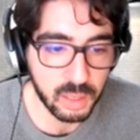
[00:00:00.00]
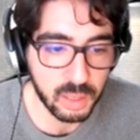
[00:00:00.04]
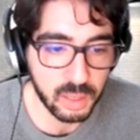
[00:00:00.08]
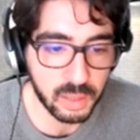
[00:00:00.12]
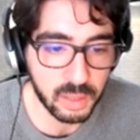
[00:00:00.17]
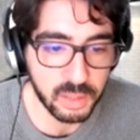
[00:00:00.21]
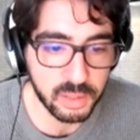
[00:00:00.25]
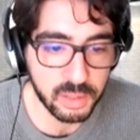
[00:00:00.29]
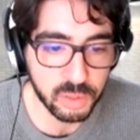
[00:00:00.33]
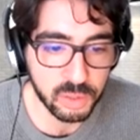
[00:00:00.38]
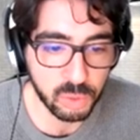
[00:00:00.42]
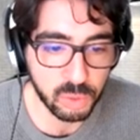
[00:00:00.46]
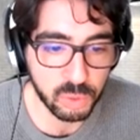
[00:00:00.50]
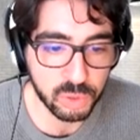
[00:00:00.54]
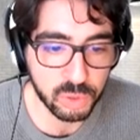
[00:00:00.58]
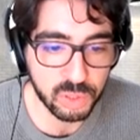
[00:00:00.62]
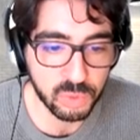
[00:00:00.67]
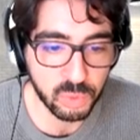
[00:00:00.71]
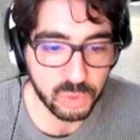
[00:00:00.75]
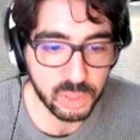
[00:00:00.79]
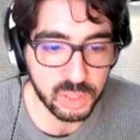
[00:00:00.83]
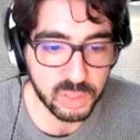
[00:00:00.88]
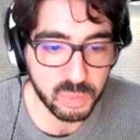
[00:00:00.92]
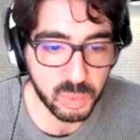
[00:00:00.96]
Any solution
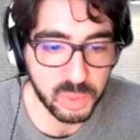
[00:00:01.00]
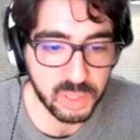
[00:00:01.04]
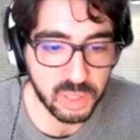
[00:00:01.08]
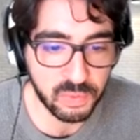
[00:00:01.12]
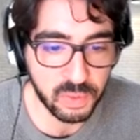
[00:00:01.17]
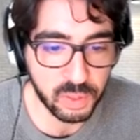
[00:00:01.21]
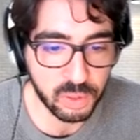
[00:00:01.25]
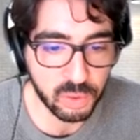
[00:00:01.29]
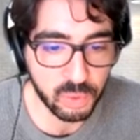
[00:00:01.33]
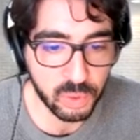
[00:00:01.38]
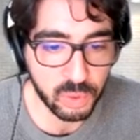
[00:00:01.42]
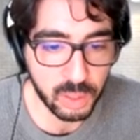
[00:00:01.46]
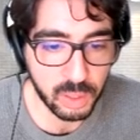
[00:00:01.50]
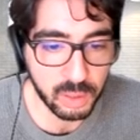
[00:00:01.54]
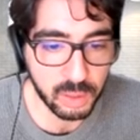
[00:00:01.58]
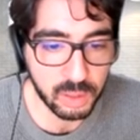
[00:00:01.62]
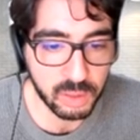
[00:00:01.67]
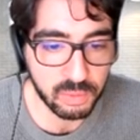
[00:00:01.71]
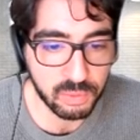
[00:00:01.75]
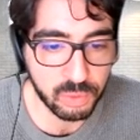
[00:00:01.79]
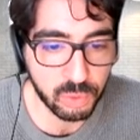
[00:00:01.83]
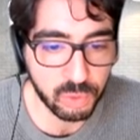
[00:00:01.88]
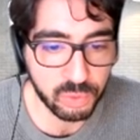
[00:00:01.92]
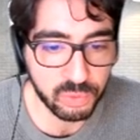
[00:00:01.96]
with a specific rank
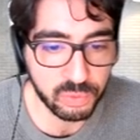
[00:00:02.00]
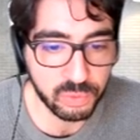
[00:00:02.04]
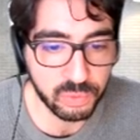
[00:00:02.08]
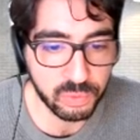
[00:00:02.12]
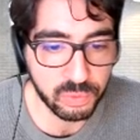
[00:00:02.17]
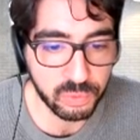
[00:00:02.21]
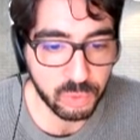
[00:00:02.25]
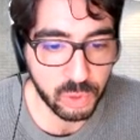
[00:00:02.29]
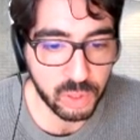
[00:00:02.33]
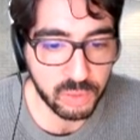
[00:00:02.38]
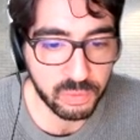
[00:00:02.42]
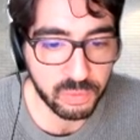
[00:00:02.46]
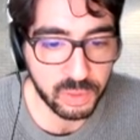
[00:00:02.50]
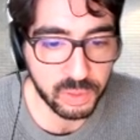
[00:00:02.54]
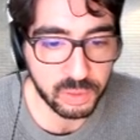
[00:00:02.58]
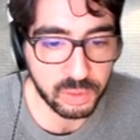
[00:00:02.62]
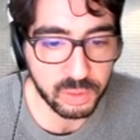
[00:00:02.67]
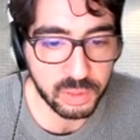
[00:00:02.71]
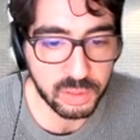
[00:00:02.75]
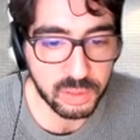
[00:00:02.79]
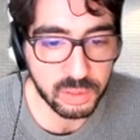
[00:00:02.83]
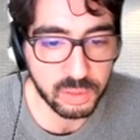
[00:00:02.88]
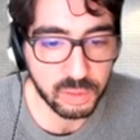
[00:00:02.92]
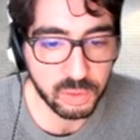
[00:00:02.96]
for a
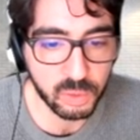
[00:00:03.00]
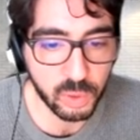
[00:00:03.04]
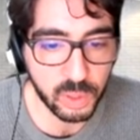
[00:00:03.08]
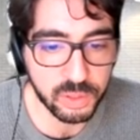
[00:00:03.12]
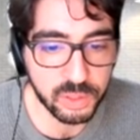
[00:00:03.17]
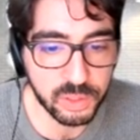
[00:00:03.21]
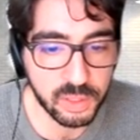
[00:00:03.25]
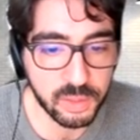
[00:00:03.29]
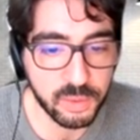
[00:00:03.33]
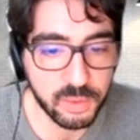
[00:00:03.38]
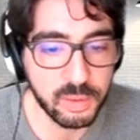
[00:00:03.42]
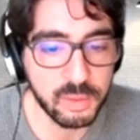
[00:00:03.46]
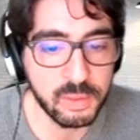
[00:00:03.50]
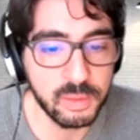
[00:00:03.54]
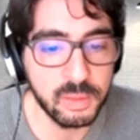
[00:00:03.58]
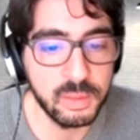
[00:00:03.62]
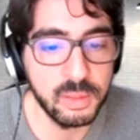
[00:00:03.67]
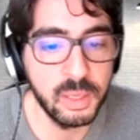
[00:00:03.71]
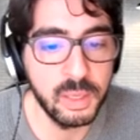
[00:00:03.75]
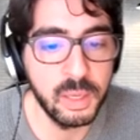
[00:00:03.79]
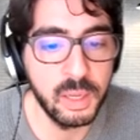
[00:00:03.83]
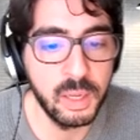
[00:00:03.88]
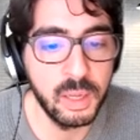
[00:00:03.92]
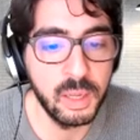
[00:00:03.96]
fitness criterion
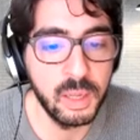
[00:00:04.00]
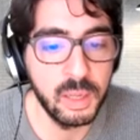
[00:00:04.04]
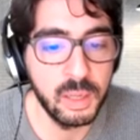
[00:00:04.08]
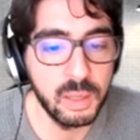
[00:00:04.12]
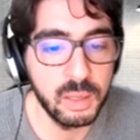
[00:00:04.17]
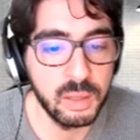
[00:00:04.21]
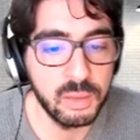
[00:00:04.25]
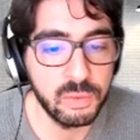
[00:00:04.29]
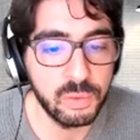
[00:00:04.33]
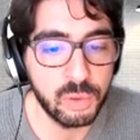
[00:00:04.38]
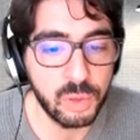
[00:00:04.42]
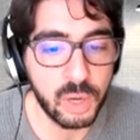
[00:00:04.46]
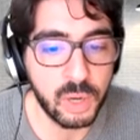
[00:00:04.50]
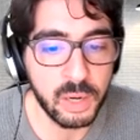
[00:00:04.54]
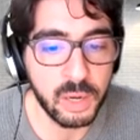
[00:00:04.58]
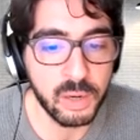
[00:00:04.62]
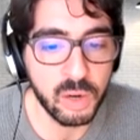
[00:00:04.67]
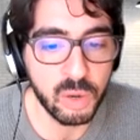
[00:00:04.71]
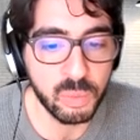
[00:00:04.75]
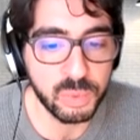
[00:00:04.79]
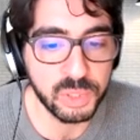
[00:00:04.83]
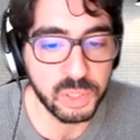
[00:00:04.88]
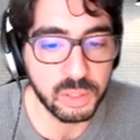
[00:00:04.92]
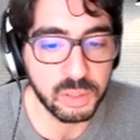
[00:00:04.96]
for any
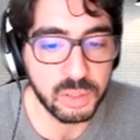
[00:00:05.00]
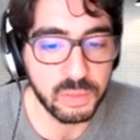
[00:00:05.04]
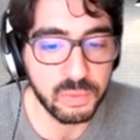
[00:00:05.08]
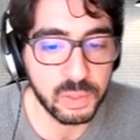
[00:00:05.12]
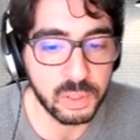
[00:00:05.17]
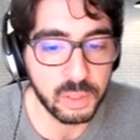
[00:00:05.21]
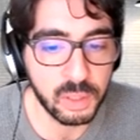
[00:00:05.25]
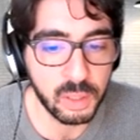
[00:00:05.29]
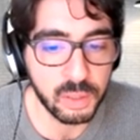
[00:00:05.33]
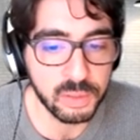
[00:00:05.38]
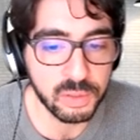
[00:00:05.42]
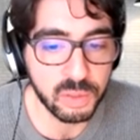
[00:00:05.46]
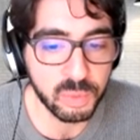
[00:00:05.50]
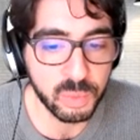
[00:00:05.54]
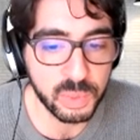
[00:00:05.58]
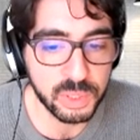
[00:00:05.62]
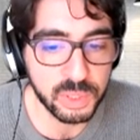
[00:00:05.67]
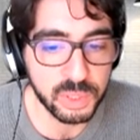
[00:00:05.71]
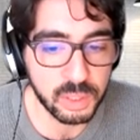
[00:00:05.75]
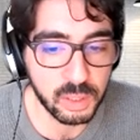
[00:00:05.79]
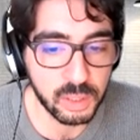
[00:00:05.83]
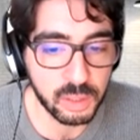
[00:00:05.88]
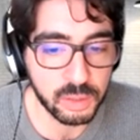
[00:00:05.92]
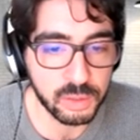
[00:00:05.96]
objective can also be
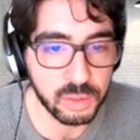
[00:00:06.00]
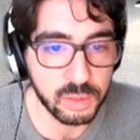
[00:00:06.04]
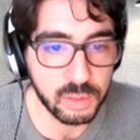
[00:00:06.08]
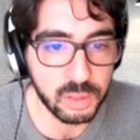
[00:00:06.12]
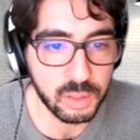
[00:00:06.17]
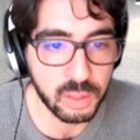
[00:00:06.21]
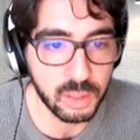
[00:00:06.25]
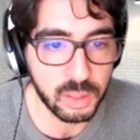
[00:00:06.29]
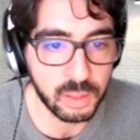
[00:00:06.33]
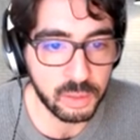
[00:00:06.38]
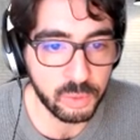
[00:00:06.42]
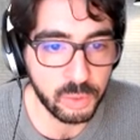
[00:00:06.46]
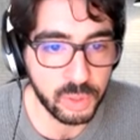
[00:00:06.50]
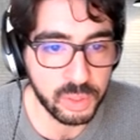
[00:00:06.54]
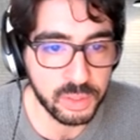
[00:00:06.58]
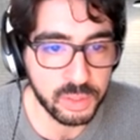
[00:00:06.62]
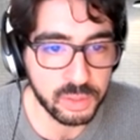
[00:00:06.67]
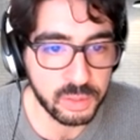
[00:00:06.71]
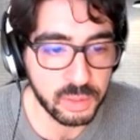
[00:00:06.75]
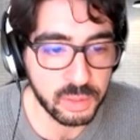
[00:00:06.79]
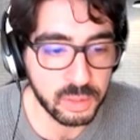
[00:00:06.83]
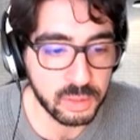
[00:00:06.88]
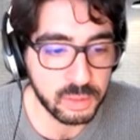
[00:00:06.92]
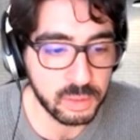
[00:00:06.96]
selected and
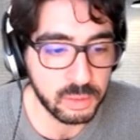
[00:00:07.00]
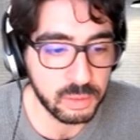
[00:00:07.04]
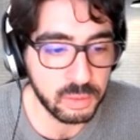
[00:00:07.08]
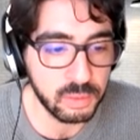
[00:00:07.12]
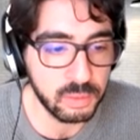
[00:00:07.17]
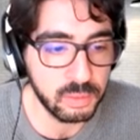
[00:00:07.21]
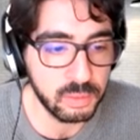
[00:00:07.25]
reinstated.